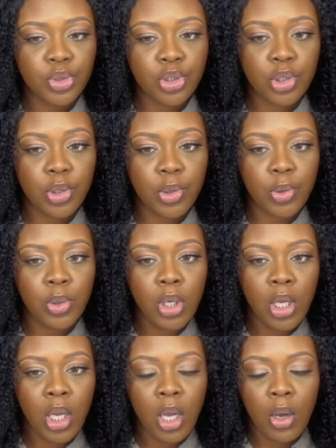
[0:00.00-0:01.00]
So
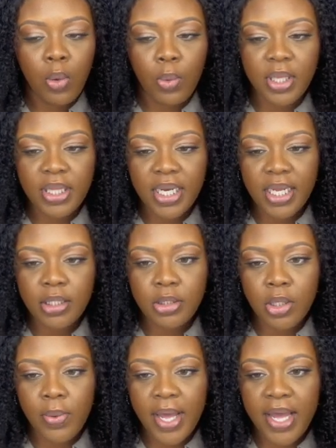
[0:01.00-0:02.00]
one that I
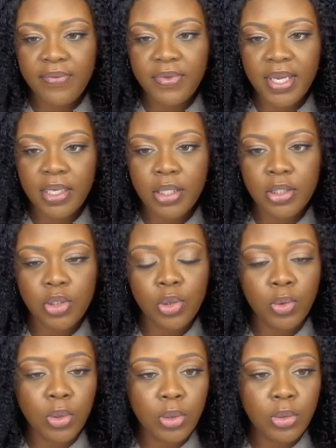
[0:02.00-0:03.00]
don't have yet is
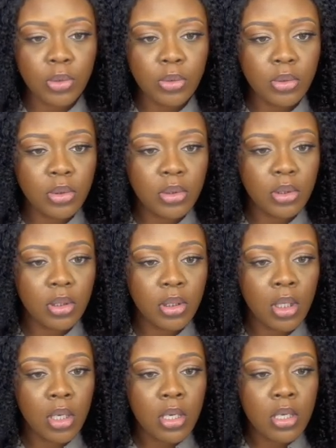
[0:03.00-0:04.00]
Hulu.
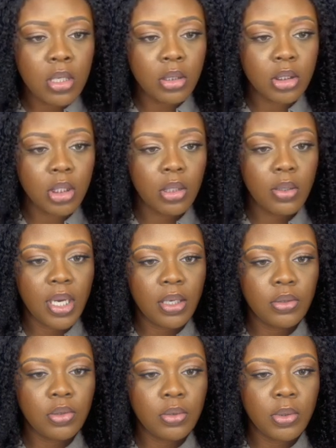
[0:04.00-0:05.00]
So
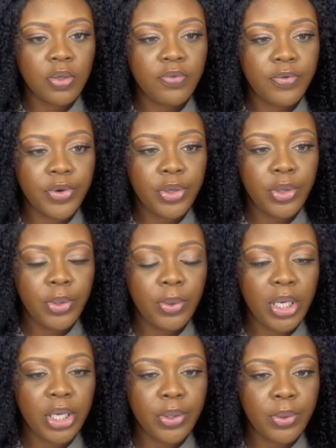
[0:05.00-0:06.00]
I'll do one for
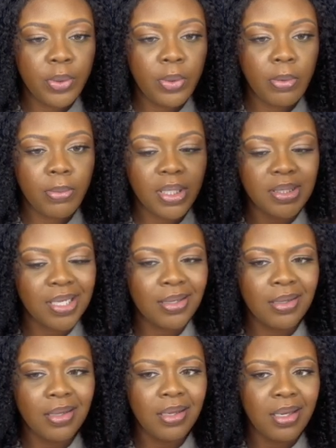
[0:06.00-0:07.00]
Hulu, but
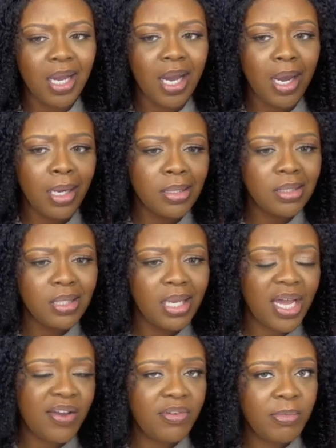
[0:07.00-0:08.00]
technically I honestly
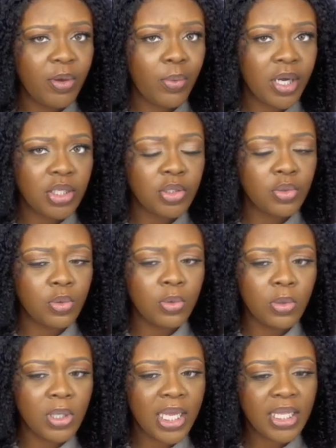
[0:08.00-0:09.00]
haven't been watching
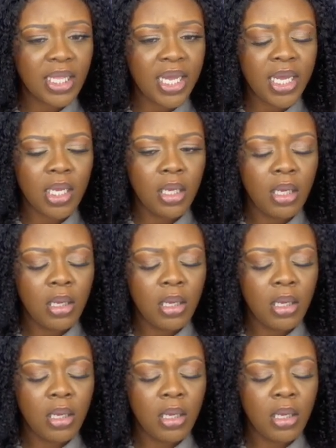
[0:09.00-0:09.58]
Hulu like that